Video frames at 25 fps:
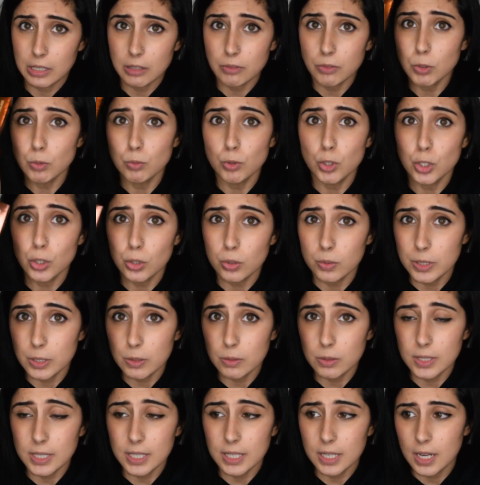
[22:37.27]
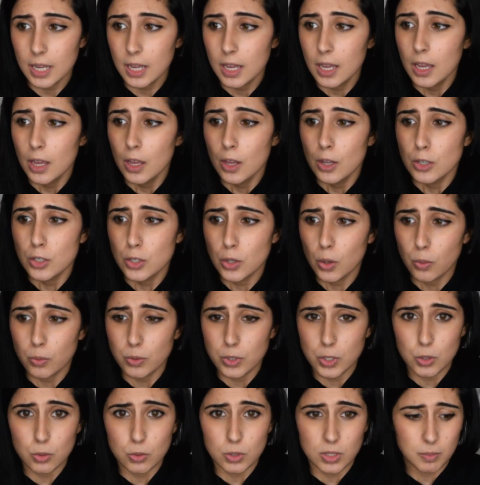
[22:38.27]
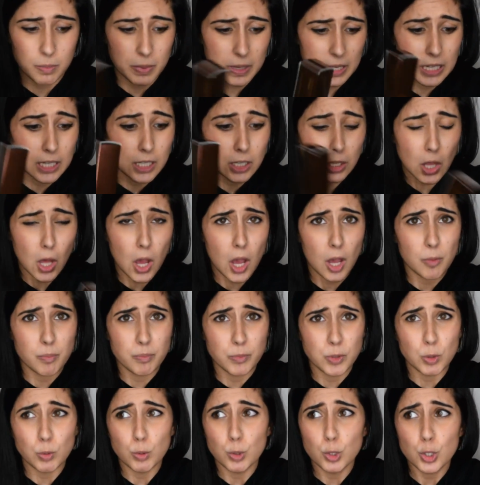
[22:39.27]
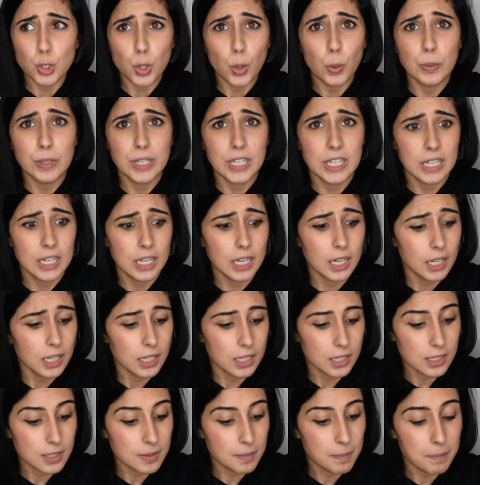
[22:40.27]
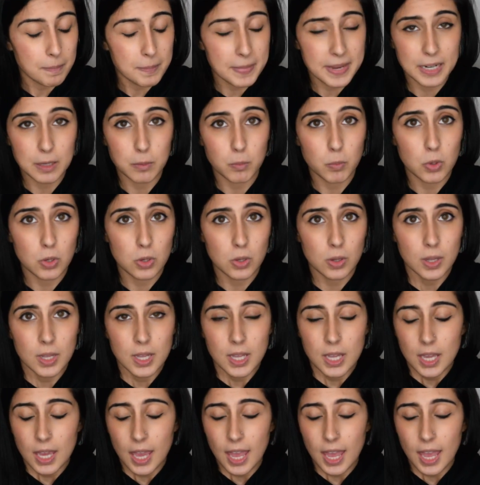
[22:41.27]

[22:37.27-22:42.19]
If you do use it, don't use a big glob. You don't need it. It's minimal.